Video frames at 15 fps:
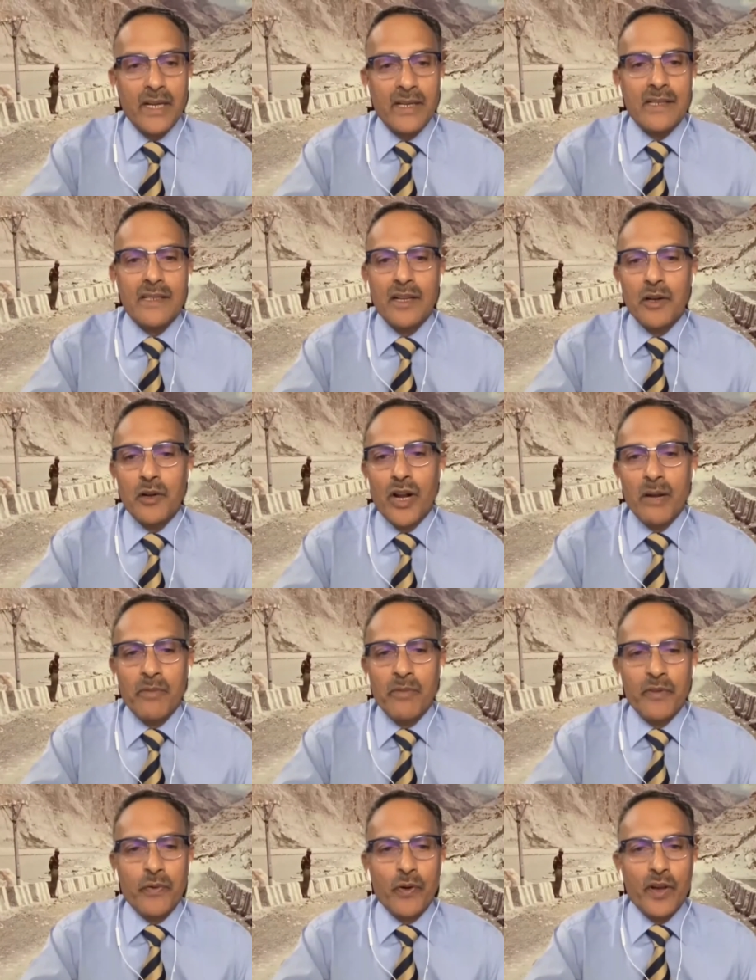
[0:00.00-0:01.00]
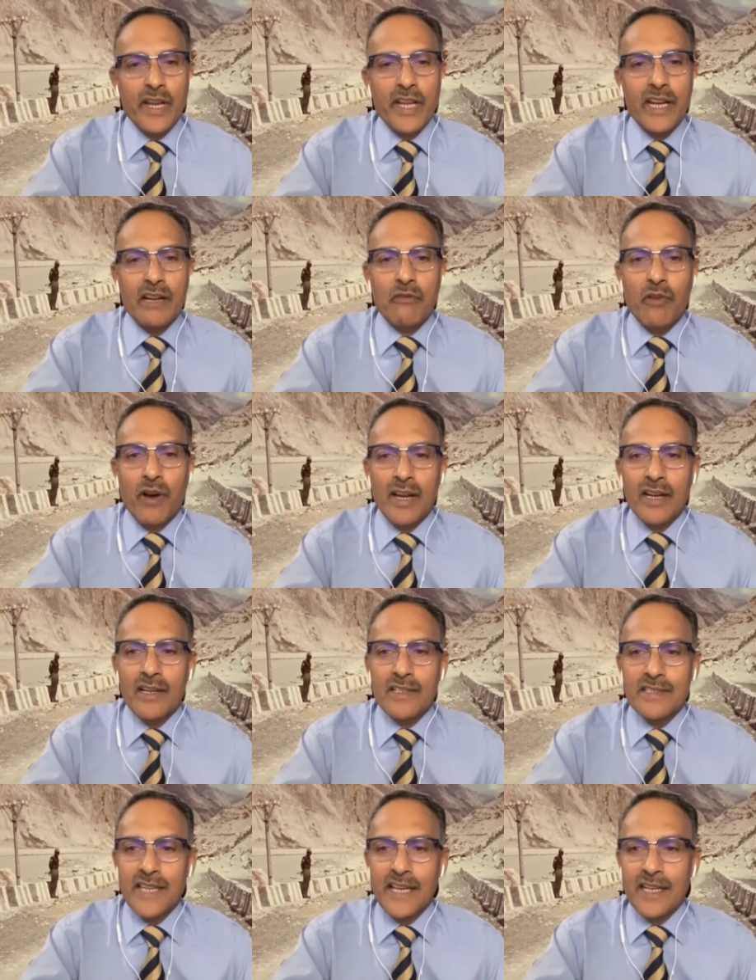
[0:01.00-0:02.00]
but not before he had
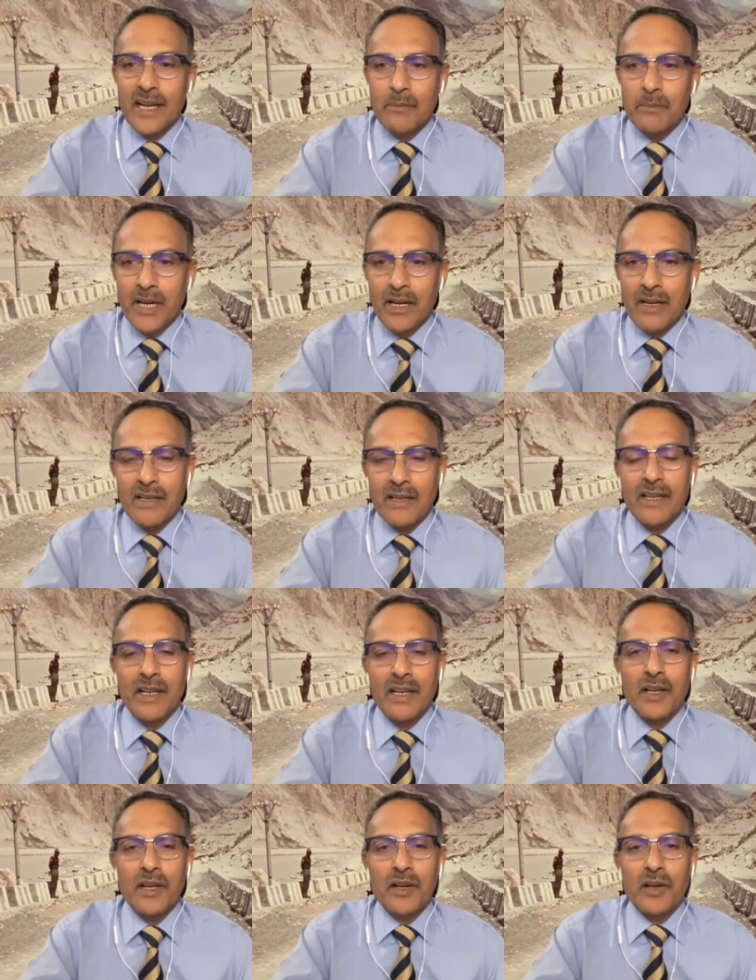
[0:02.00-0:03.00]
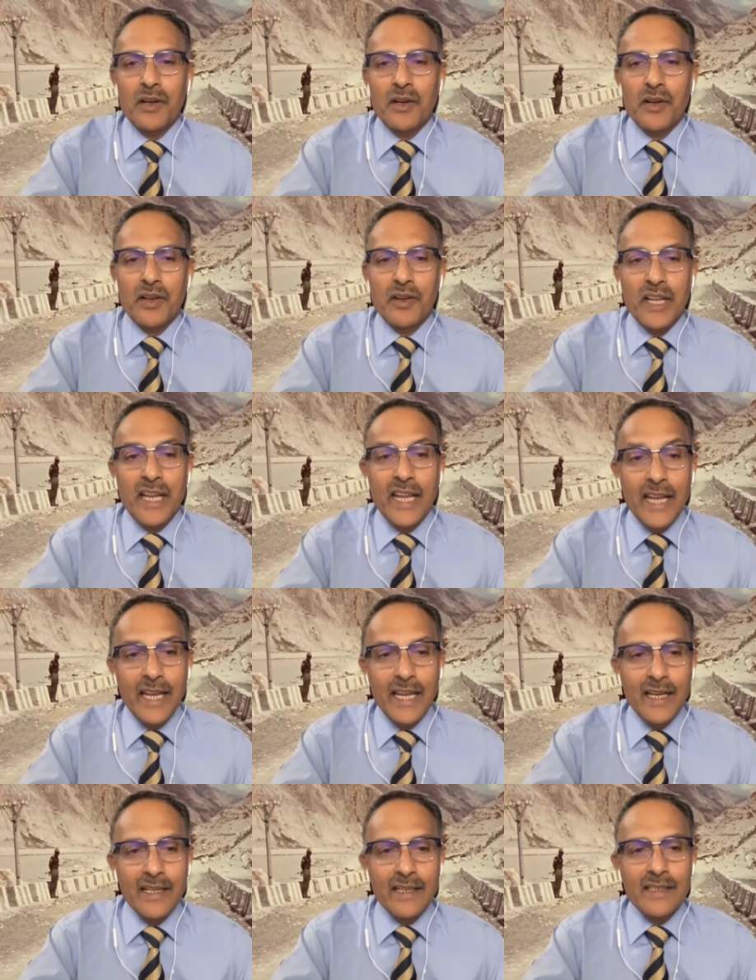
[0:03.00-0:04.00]
won a Sena medal
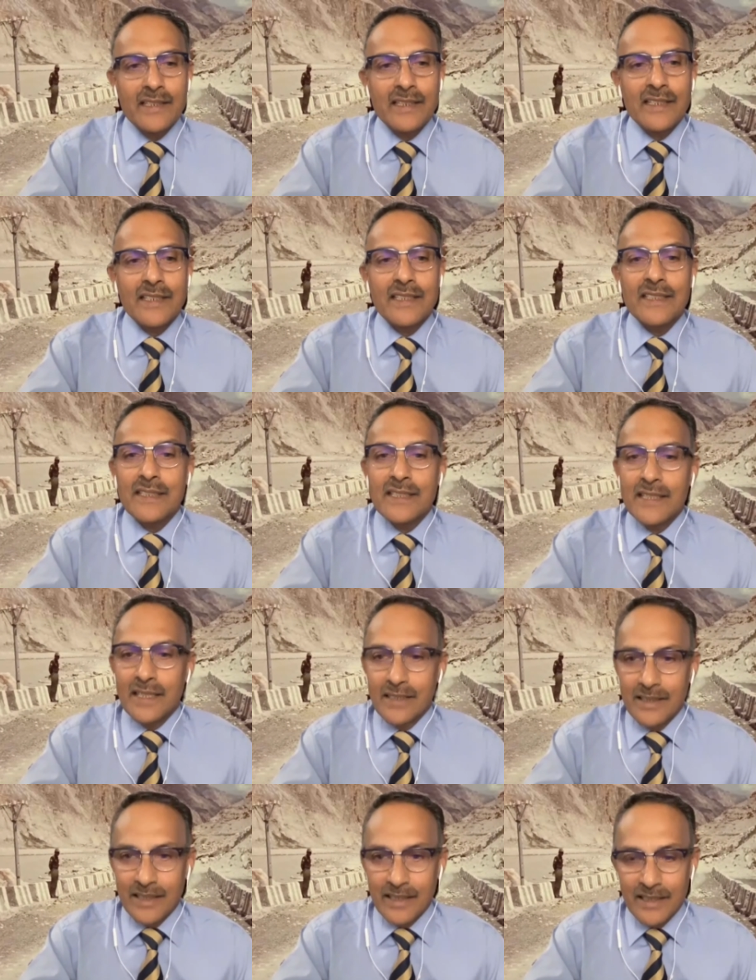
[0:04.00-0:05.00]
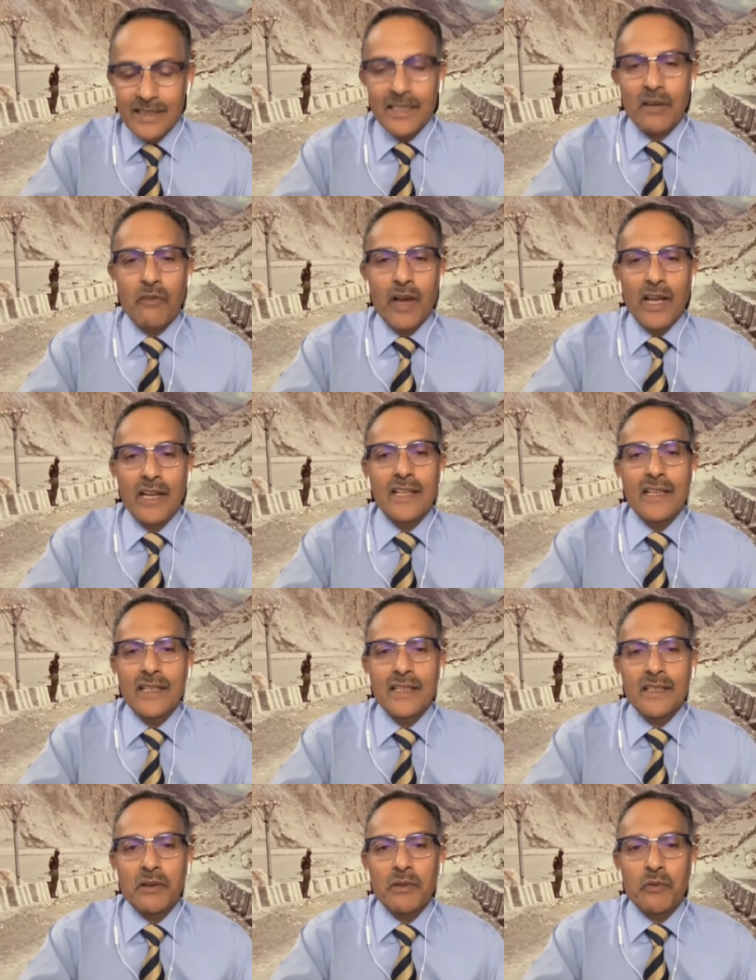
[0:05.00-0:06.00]
in the
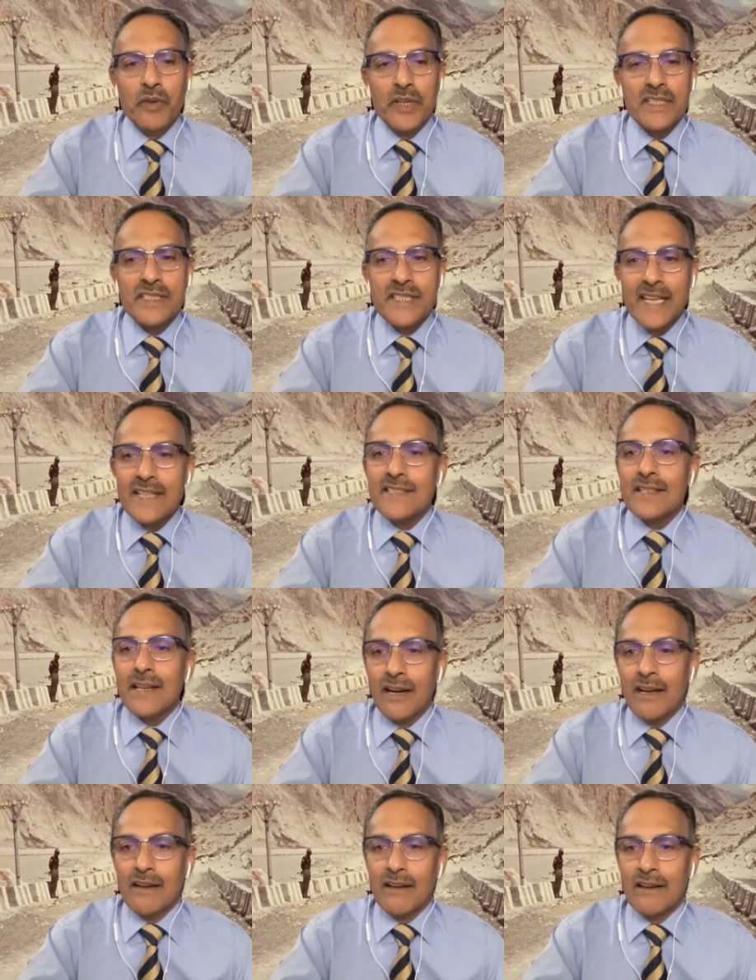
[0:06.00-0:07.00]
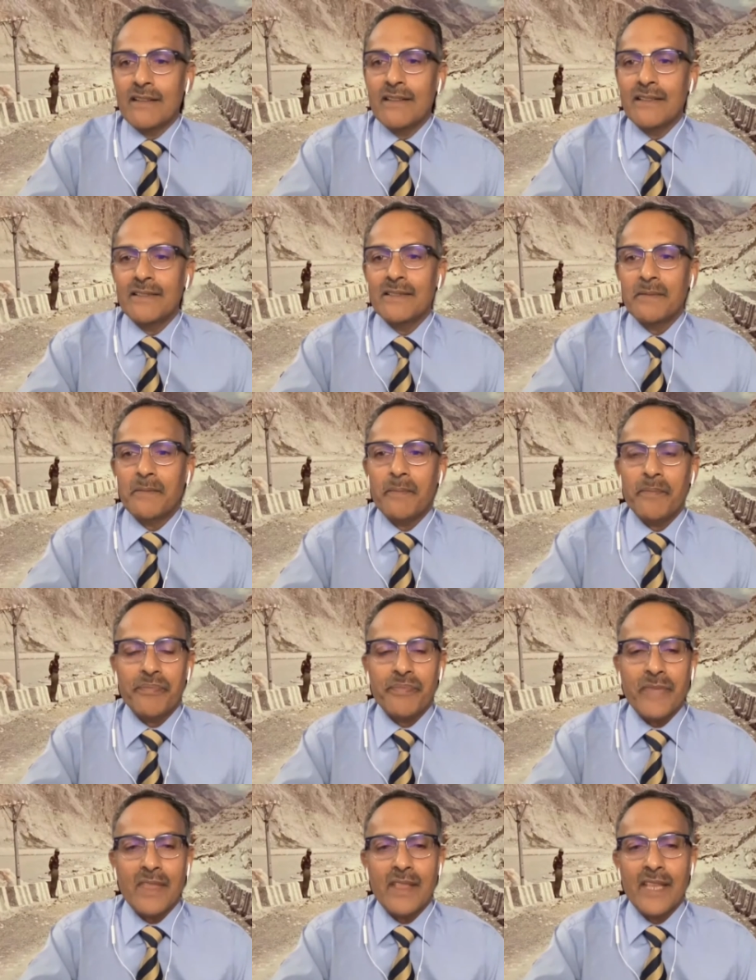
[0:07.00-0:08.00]
valley with 6 RR.
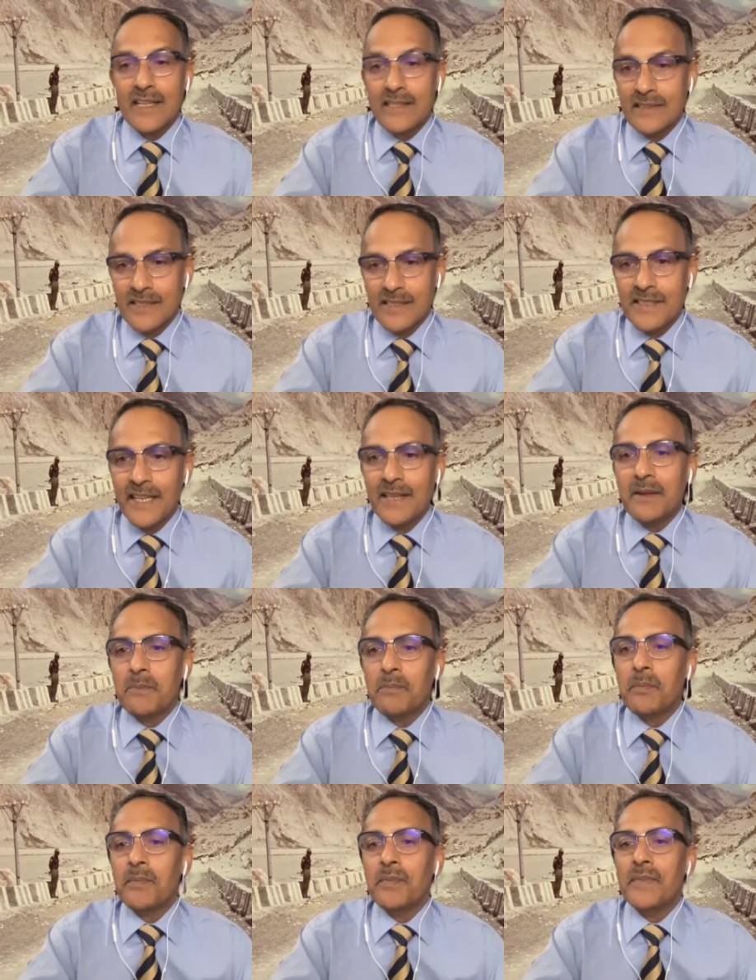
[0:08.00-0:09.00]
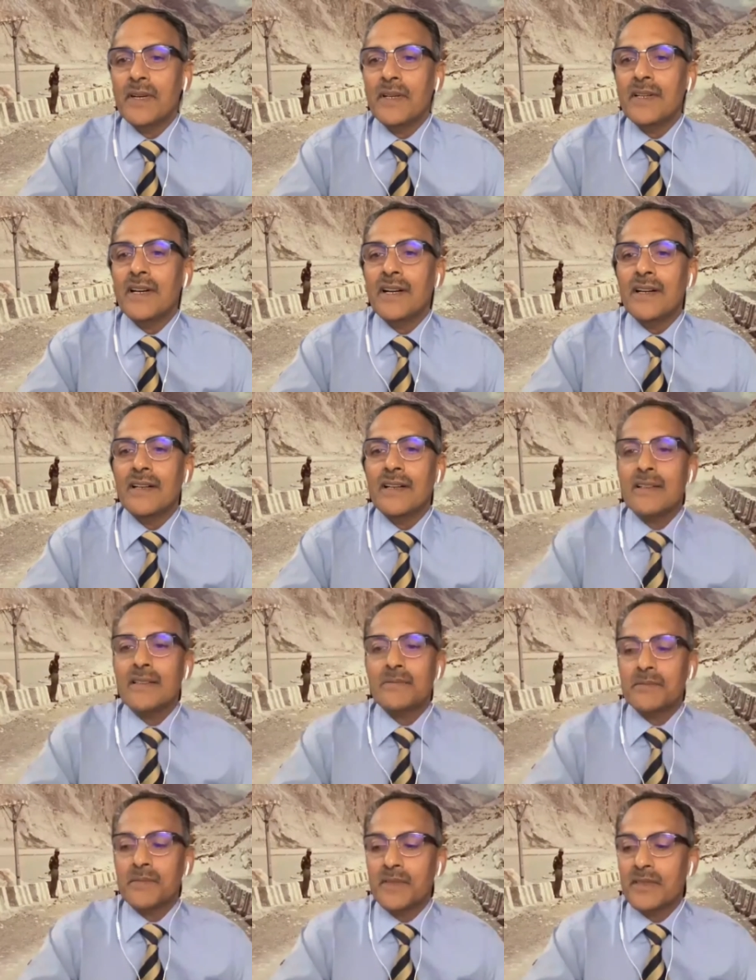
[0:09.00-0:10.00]
That is a Sikh
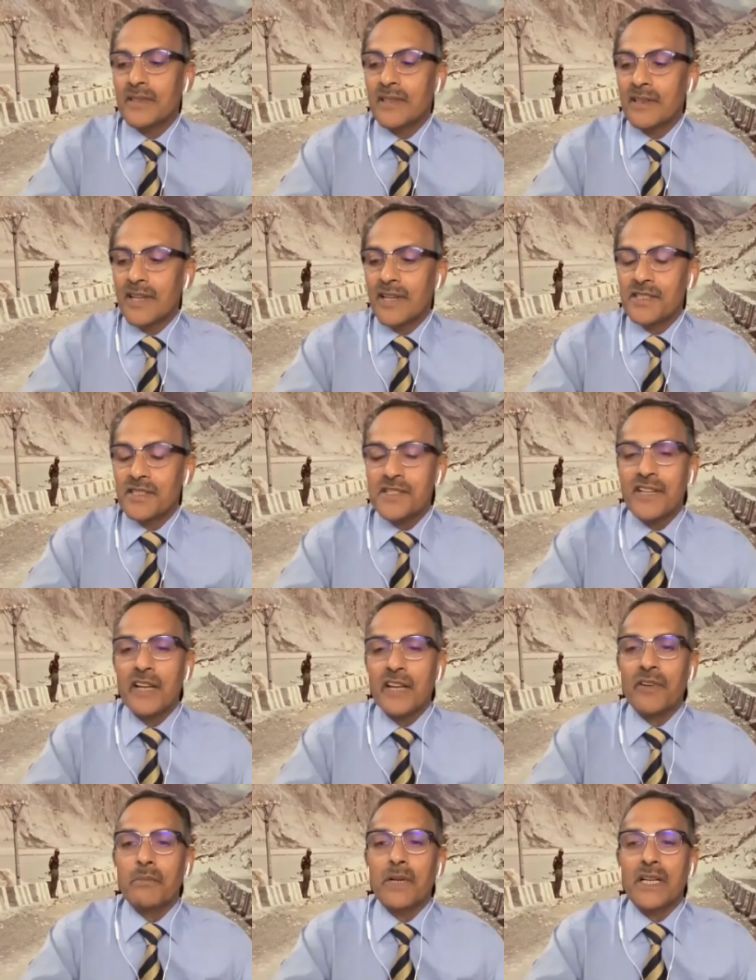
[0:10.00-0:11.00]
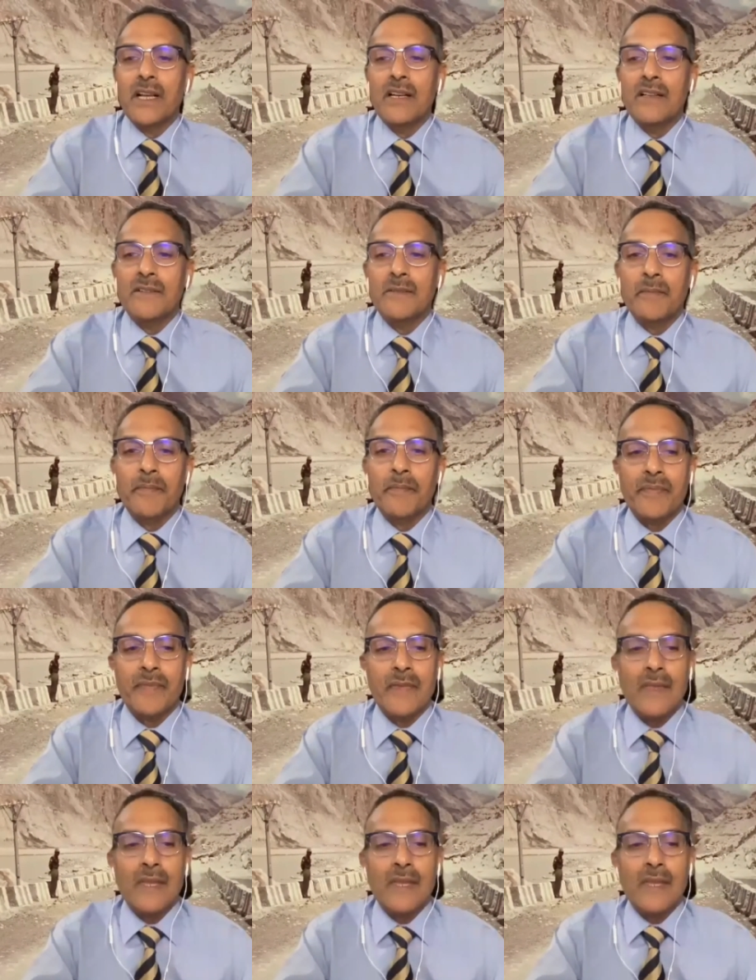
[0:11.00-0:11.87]
Rashtriya Rifle Battalion.